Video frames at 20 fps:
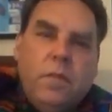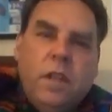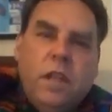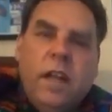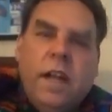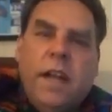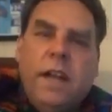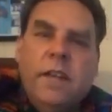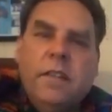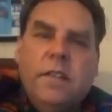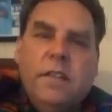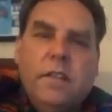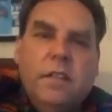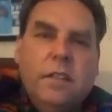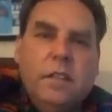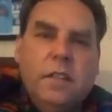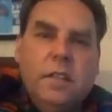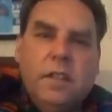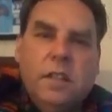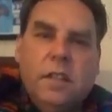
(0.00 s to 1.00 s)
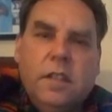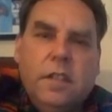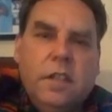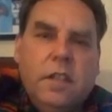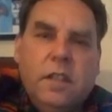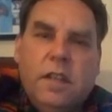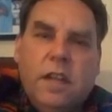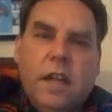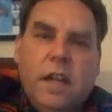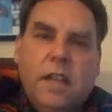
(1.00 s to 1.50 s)
And
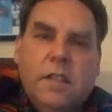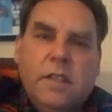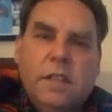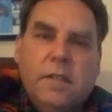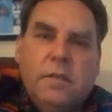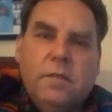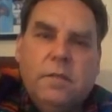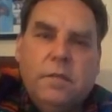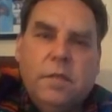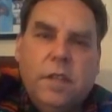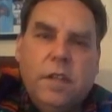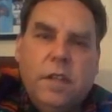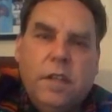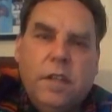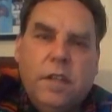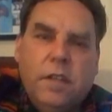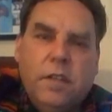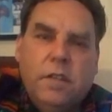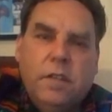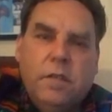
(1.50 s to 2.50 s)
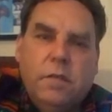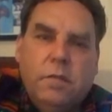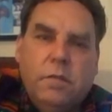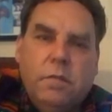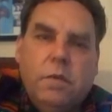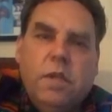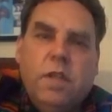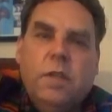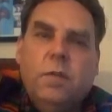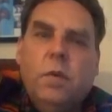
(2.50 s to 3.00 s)
as I
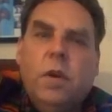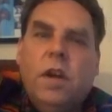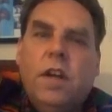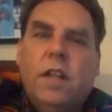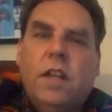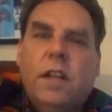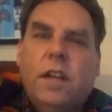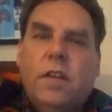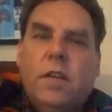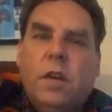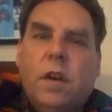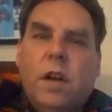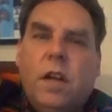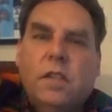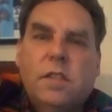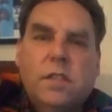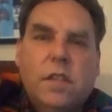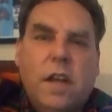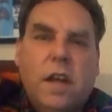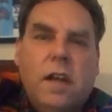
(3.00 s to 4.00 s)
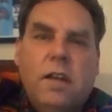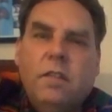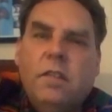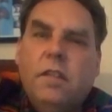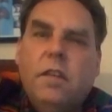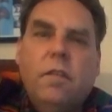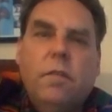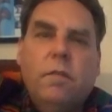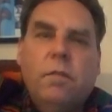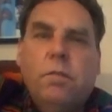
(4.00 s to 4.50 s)
really want to get across, I
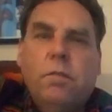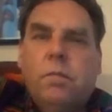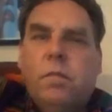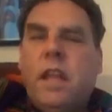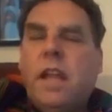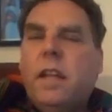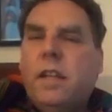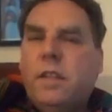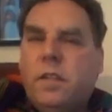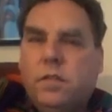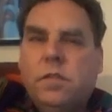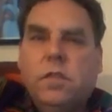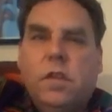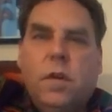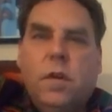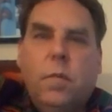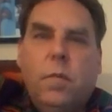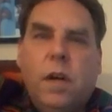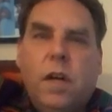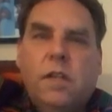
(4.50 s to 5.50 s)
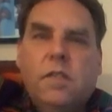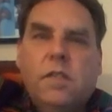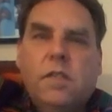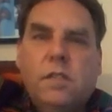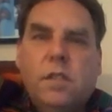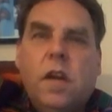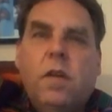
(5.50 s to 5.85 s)
thank you so much.